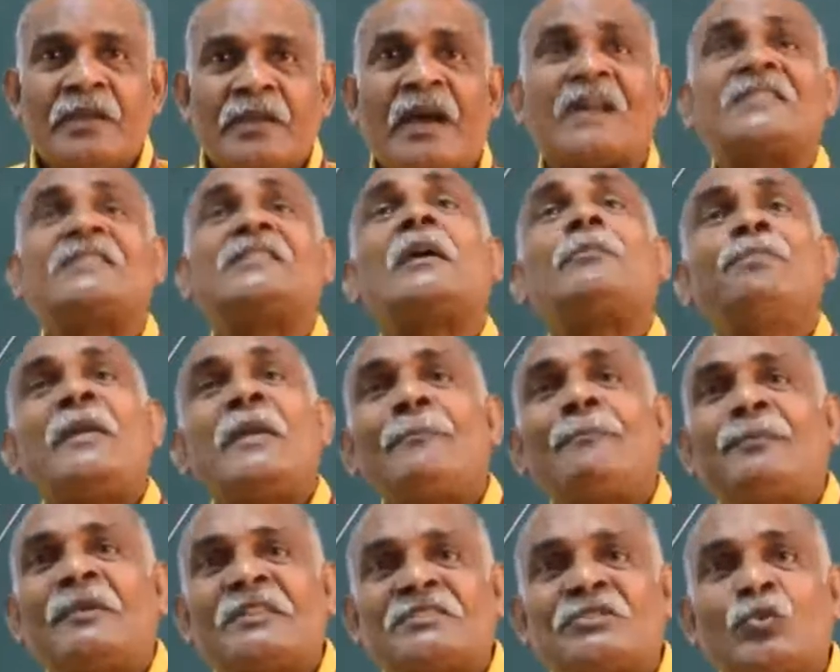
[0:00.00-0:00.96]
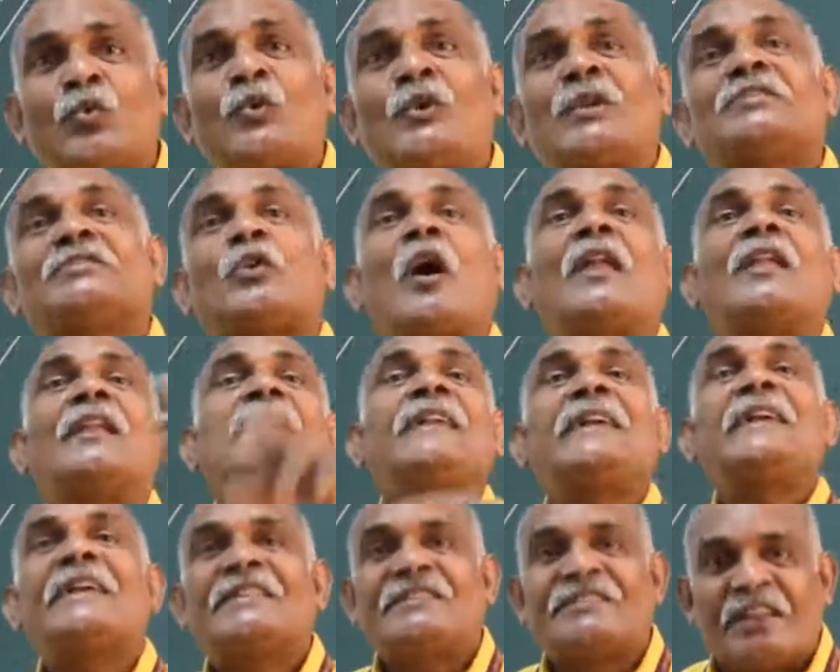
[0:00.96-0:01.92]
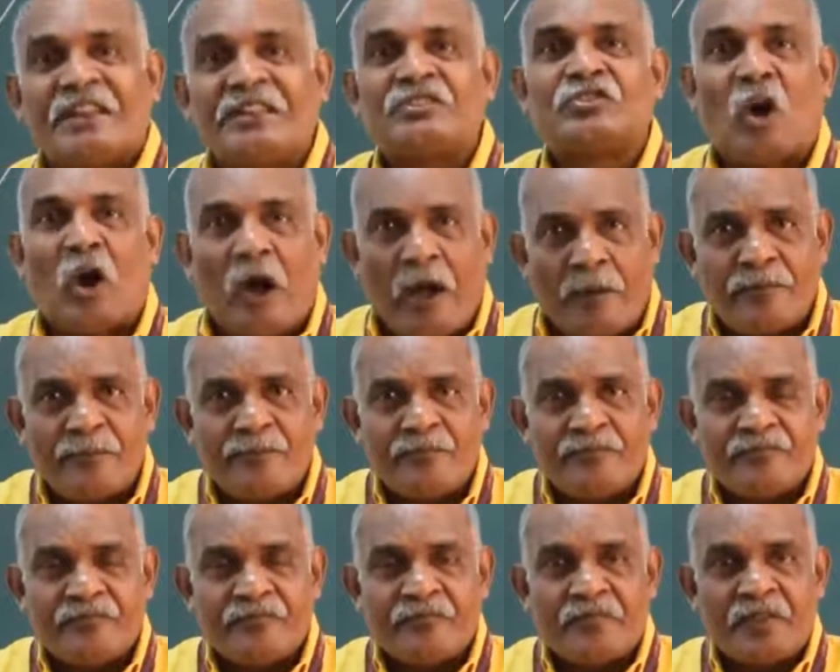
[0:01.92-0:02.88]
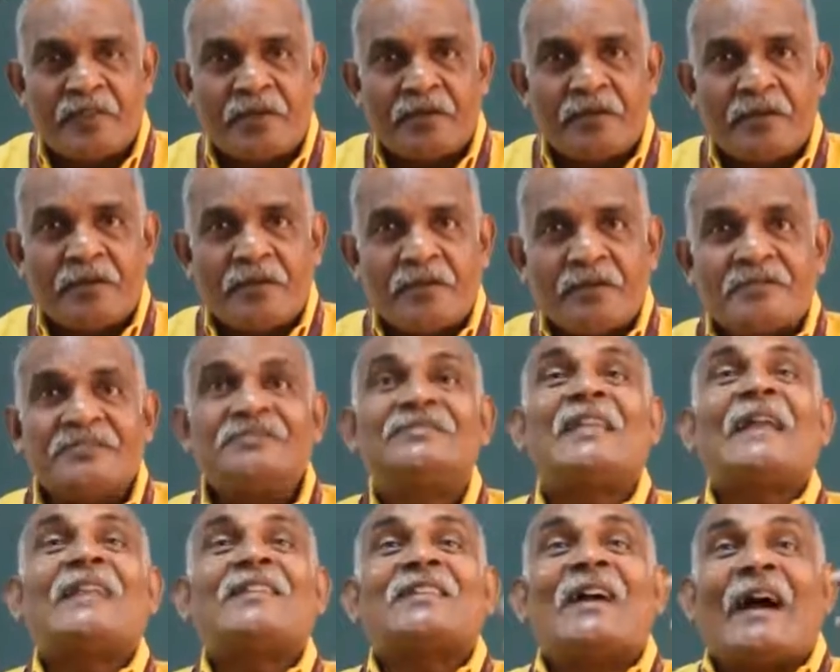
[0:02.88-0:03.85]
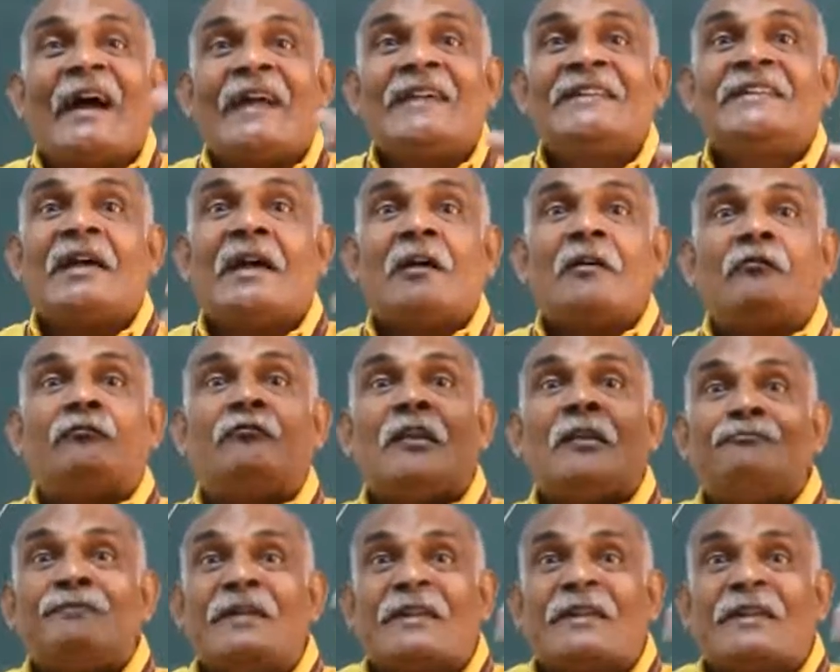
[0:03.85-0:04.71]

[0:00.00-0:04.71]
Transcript: other peoples who already is in job, that idea will